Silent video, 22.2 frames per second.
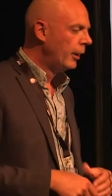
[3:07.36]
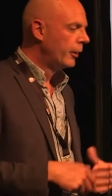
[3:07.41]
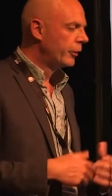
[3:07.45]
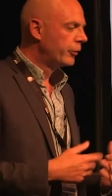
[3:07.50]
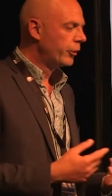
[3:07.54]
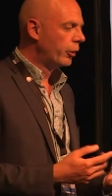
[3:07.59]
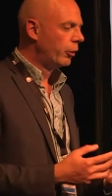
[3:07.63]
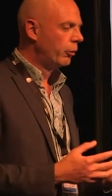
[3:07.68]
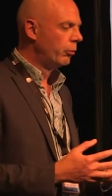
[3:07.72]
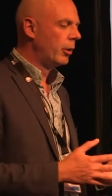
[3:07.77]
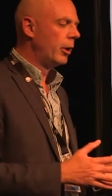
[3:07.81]

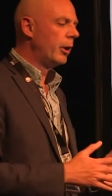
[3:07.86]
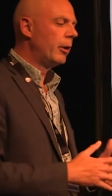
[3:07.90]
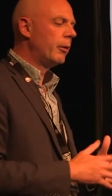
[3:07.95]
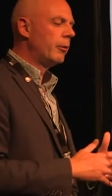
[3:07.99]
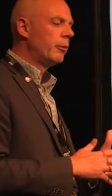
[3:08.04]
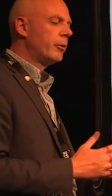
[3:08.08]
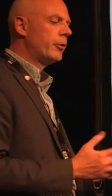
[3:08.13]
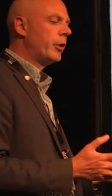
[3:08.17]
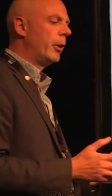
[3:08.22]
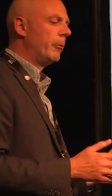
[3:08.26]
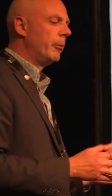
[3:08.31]
So
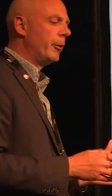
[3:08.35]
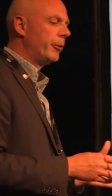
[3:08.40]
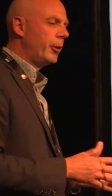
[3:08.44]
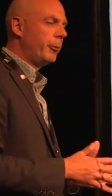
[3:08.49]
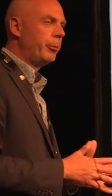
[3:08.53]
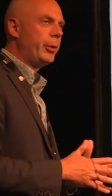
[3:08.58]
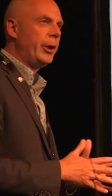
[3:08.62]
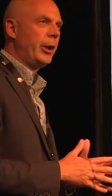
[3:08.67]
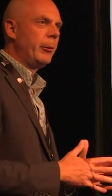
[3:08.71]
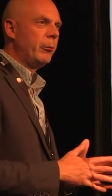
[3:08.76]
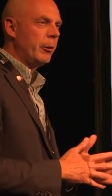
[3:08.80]
some of
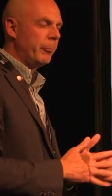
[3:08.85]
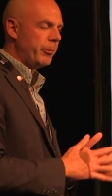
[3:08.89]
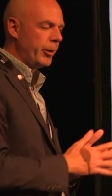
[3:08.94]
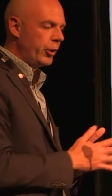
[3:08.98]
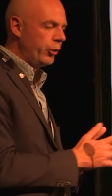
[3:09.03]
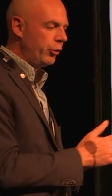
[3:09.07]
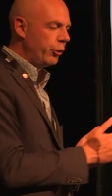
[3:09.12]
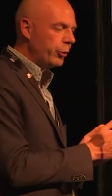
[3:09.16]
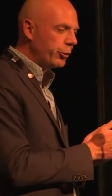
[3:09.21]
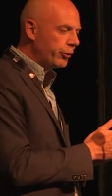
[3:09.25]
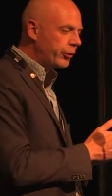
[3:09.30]
the people have
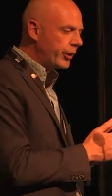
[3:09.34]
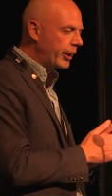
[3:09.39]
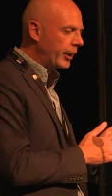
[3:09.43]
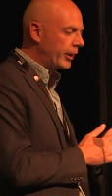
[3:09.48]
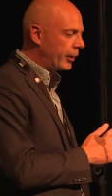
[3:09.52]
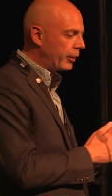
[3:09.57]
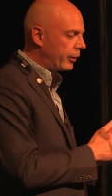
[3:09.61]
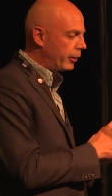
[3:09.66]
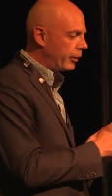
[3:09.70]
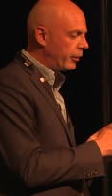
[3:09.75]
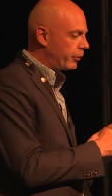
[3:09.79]
been using
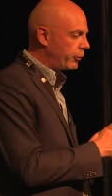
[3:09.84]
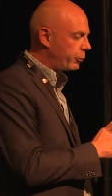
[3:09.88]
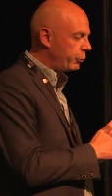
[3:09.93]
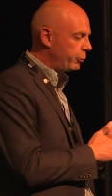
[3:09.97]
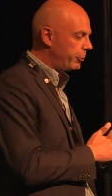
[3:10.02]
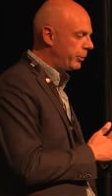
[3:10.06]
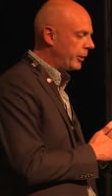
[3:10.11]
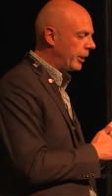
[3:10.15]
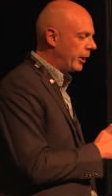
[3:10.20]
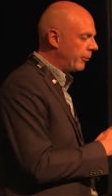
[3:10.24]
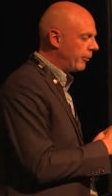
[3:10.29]
the
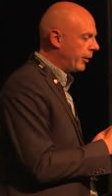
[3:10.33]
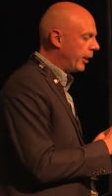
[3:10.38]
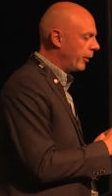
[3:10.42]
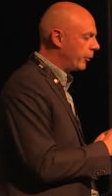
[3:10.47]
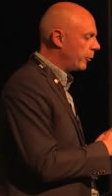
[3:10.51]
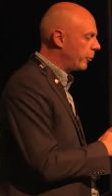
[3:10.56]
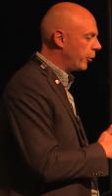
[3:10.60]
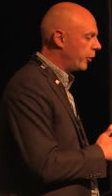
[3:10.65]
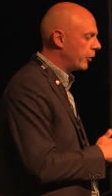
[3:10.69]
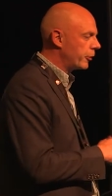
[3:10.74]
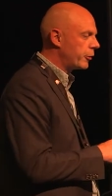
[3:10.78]
suPAR
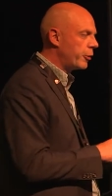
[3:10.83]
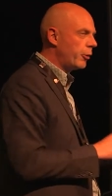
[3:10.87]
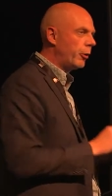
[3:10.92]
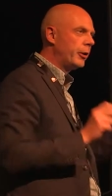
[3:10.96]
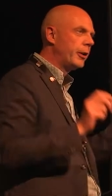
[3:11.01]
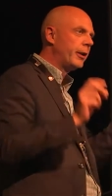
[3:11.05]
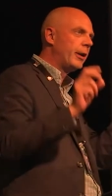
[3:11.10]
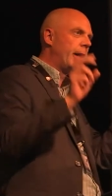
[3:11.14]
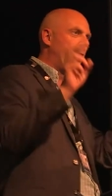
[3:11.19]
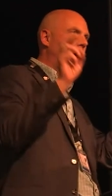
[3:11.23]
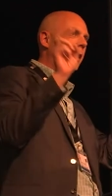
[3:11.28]
around the world
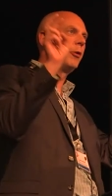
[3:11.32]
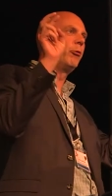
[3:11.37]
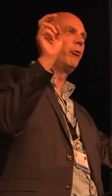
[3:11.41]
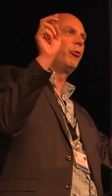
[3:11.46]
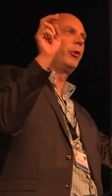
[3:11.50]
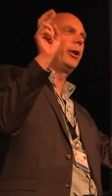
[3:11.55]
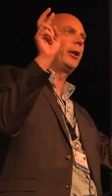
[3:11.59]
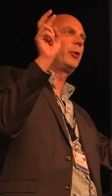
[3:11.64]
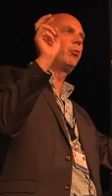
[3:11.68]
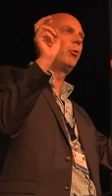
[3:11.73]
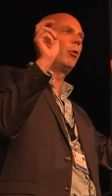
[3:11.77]
call it like a
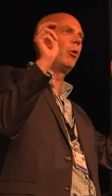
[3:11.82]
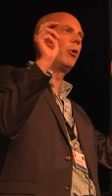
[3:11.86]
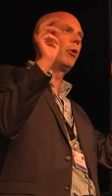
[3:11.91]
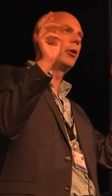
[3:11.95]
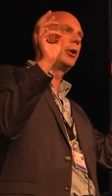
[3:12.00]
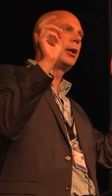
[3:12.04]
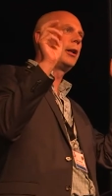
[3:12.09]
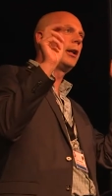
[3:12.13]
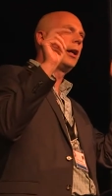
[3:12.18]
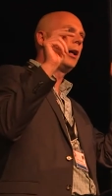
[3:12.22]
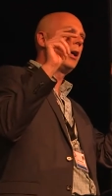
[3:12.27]
red
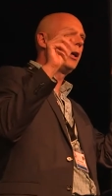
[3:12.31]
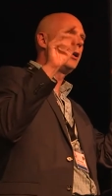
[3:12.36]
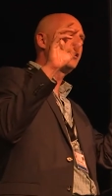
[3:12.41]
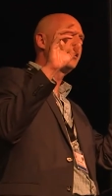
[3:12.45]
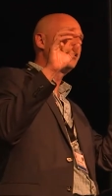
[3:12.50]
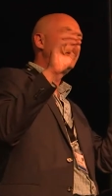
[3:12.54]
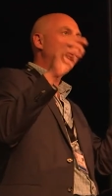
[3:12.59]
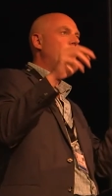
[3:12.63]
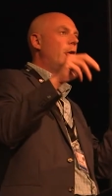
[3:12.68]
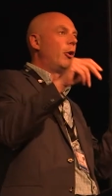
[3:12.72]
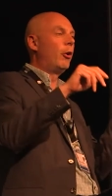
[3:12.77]
warning
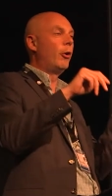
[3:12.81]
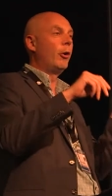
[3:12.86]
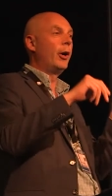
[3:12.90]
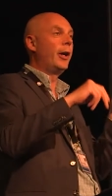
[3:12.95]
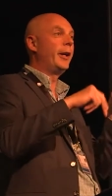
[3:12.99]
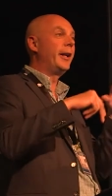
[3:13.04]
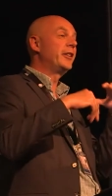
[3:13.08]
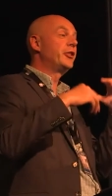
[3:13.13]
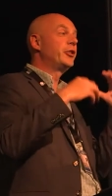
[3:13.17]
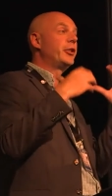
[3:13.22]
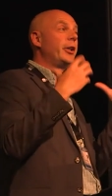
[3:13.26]
light or
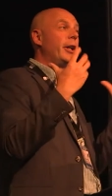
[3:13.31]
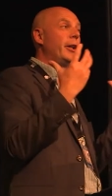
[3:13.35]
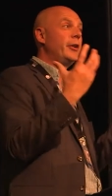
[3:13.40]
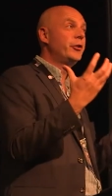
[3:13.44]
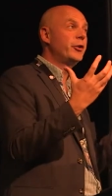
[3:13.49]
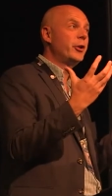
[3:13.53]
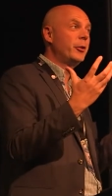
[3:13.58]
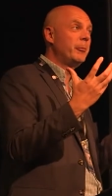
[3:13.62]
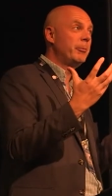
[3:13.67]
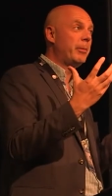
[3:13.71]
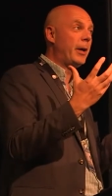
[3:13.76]
an
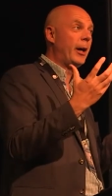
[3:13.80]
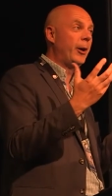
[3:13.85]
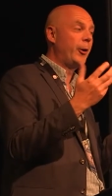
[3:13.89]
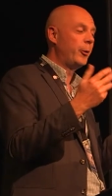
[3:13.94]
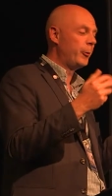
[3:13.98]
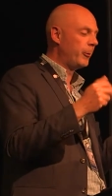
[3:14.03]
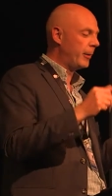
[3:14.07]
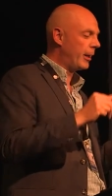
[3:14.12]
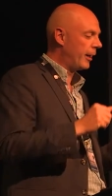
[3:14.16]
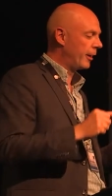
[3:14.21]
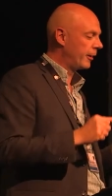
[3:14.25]
attention
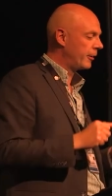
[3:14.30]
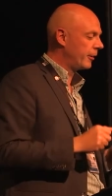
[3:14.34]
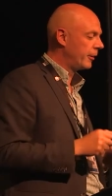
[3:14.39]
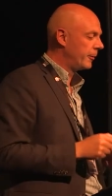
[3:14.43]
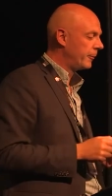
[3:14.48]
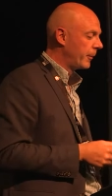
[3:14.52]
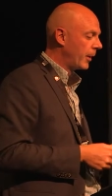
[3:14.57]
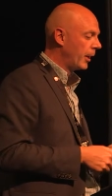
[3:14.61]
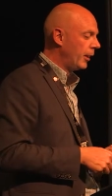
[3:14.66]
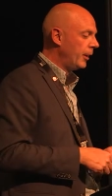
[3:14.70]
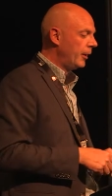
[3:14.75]

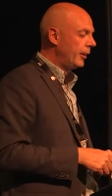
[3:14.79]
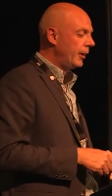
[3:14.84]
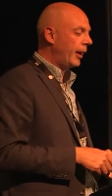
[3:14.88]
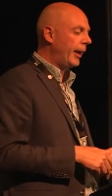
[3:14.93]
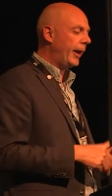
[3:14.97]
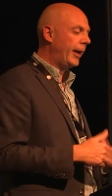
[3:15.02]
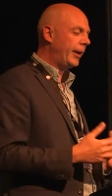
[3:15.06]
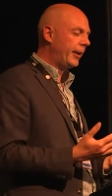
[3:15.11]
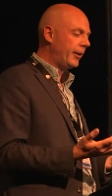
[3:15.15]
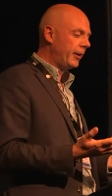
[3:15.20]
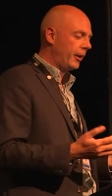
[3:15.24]
biomarker,
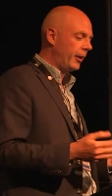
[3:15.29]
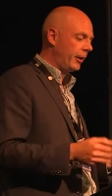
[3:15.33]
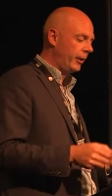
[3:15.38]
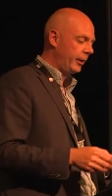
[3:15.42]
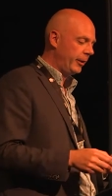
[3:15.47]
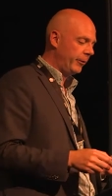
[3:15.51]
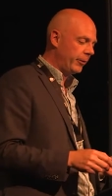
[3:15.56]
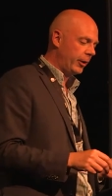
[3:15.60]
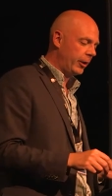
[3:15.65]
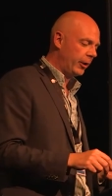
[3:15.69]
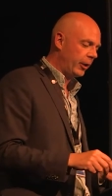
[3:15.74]
and
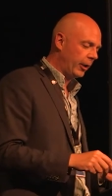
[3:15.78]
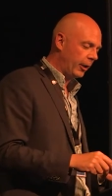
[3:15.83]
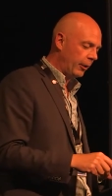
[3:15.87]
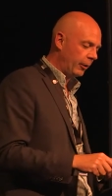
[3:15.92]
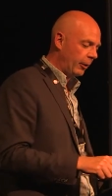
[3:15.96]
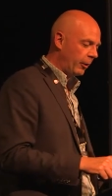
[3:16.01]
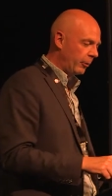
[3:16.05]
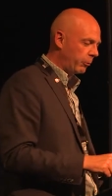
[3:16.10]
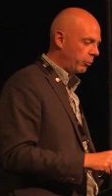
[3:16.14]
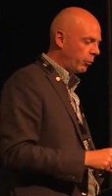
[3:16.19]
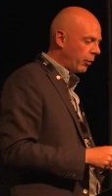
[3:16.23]
even
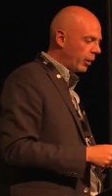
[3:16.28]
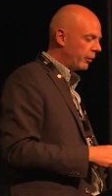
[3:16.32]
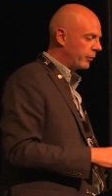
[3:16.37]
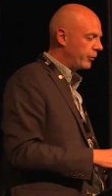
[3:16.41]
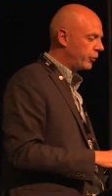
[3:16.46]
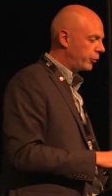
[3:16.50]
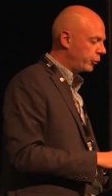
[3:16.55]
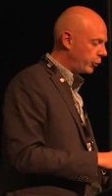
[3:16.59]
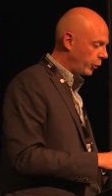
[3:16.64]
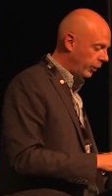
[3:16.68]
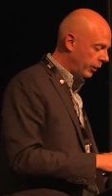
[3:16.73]
a
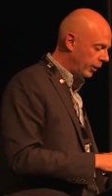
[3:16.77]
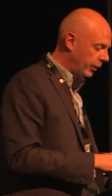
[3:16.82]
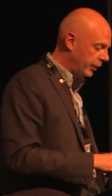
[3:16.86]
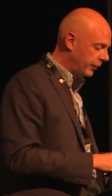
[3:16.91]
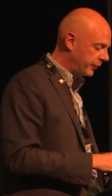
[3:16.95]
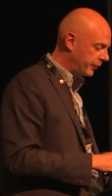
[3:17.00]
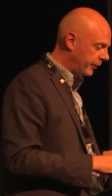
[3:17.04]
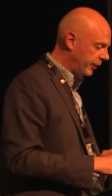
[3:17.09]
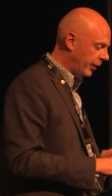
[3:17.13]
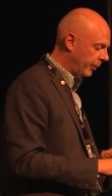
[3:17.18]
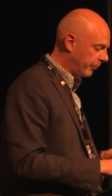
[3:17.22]

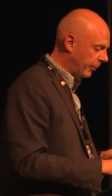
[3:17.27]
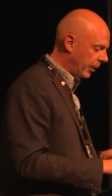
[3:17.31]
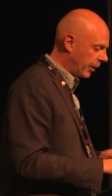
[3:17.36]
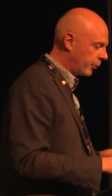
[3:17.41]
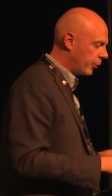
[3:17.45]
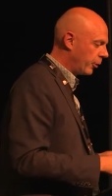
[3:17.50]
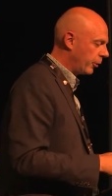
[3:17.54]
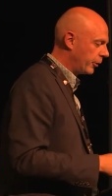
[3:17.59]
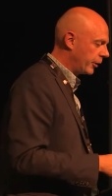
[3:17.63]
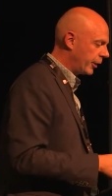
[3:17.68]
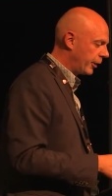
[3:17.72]
journalist in Denmark
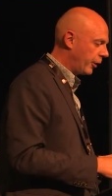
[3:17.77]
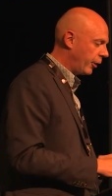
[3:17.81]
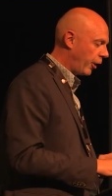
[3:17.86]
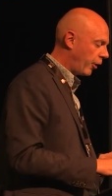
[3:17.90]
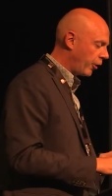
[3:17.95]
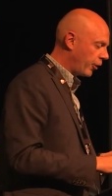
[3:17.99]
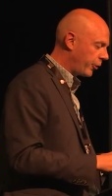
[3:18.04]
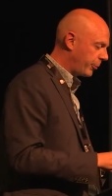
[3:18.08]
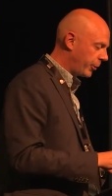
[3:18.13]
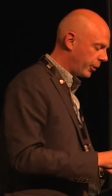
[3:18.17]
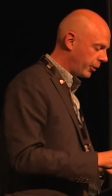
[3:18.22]
called it a
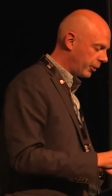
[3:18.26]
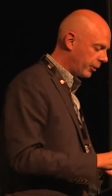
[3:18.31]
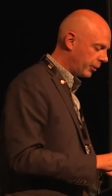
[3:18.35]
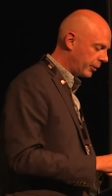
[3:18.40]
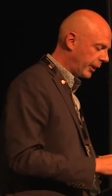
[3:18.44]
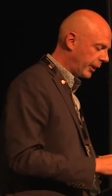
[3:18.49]
hospital